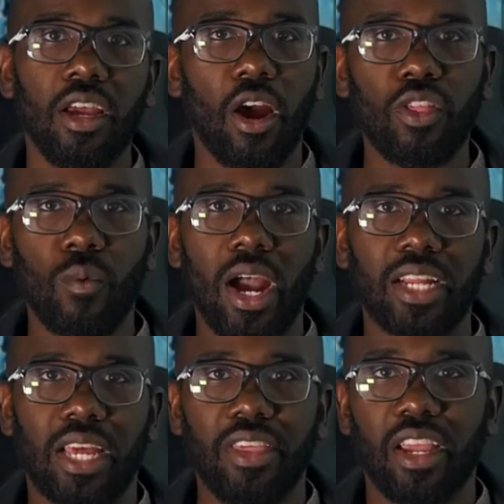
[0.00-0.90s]
Otherwise,
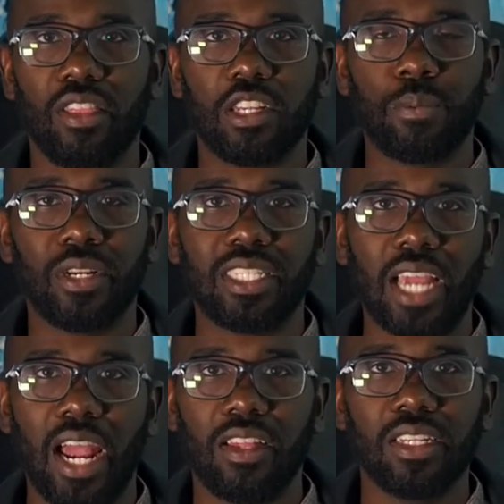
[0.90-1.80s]
I think it looks pretty
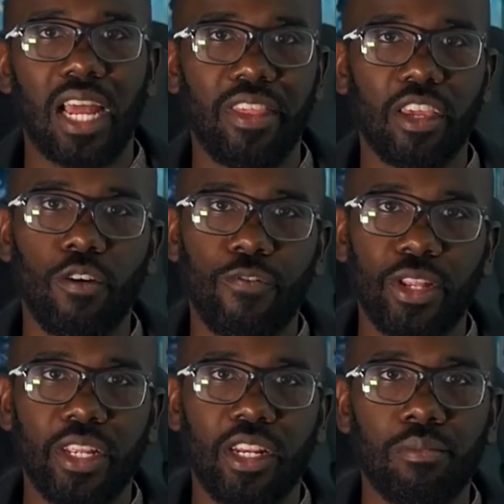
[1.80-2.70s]
stylish. I think it'll fit
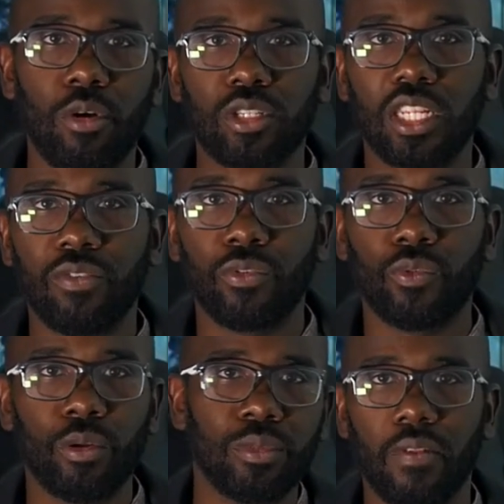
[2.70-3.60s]
in most living
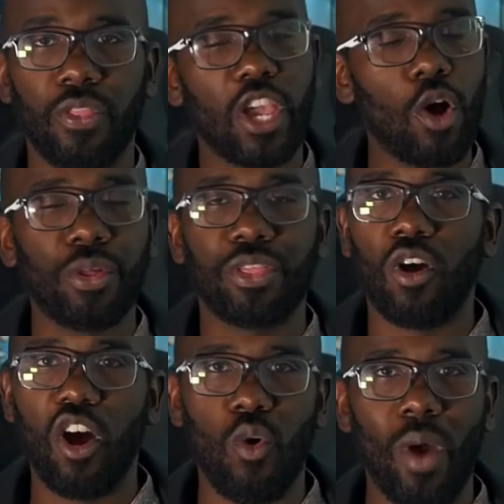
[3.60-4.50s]
rooms. They go with an
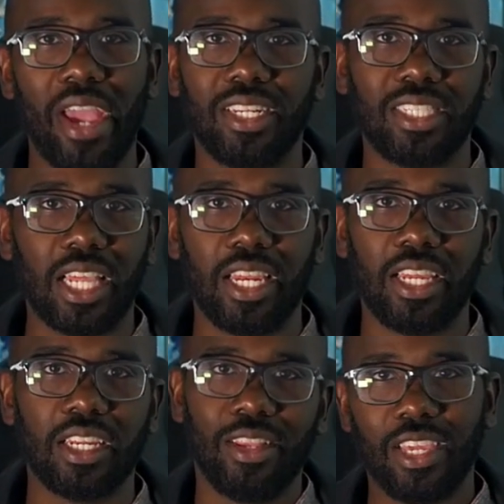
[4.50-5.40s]
all-white
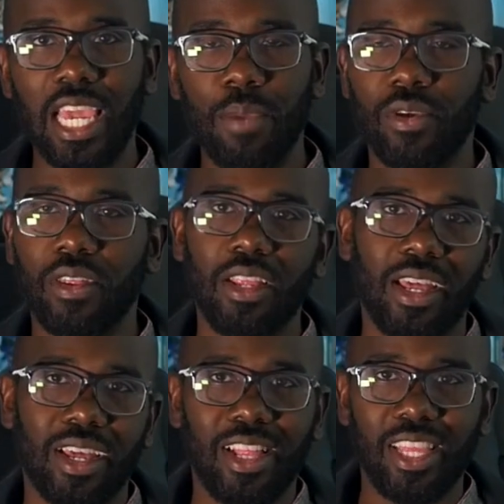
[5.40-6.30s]
aesthetic. They keep it
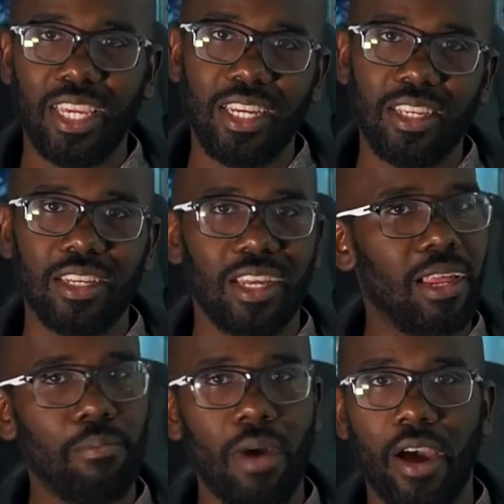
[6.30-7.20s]
clean
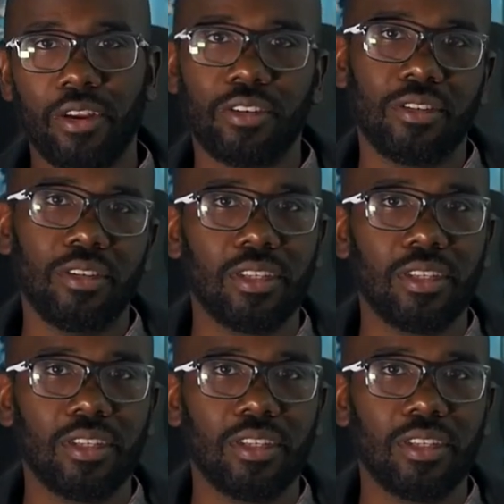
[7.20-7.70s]
and modern.